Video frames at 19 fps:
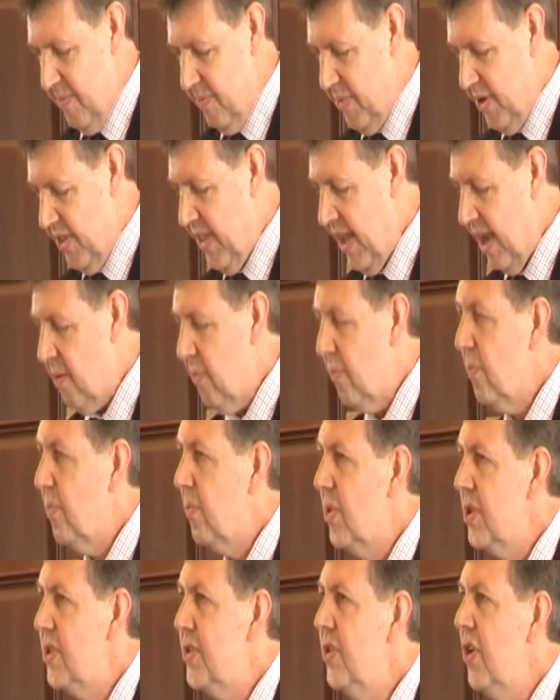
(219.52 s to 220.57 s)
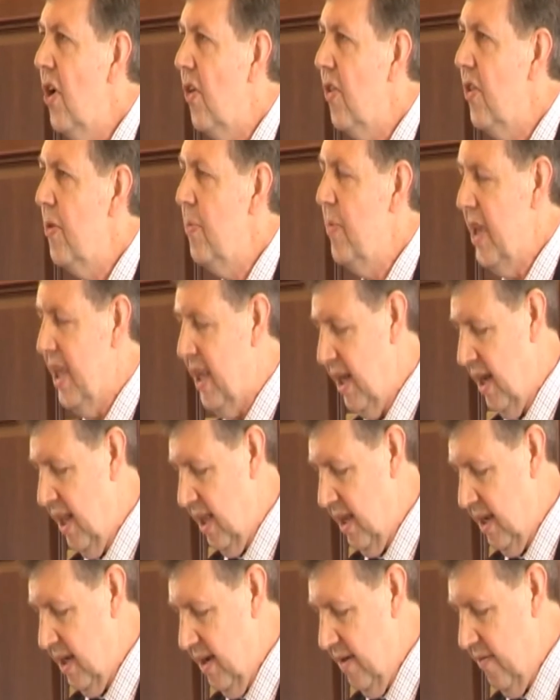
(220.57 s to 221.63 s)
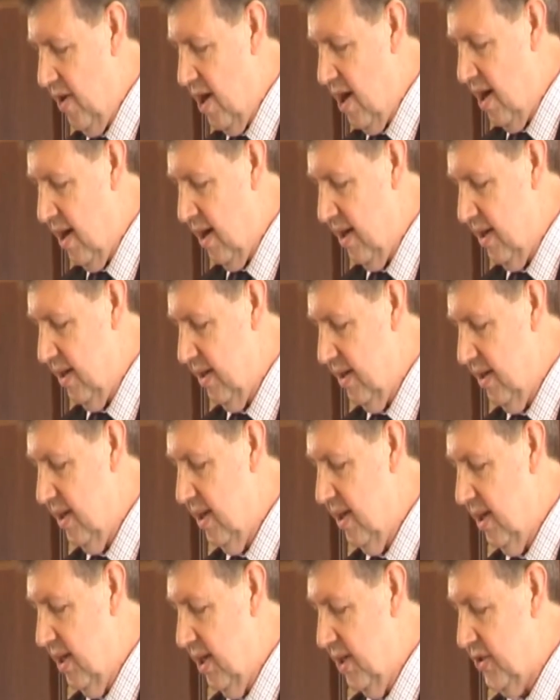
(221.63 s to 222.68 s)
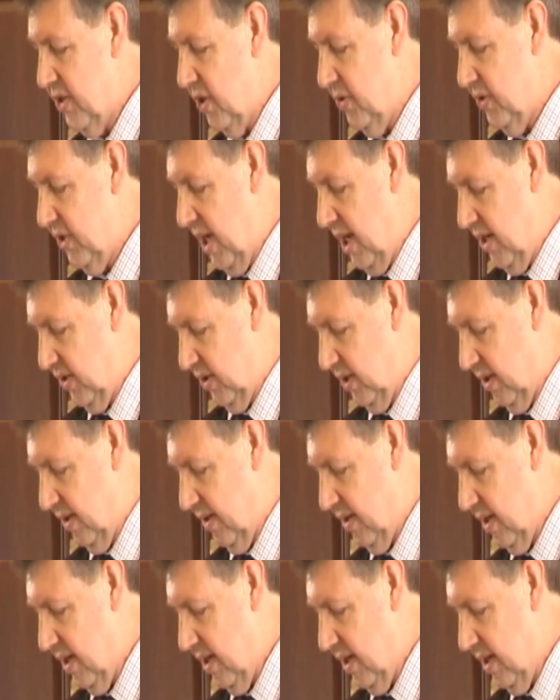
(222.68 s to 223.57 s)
But that was not the beginning of our association,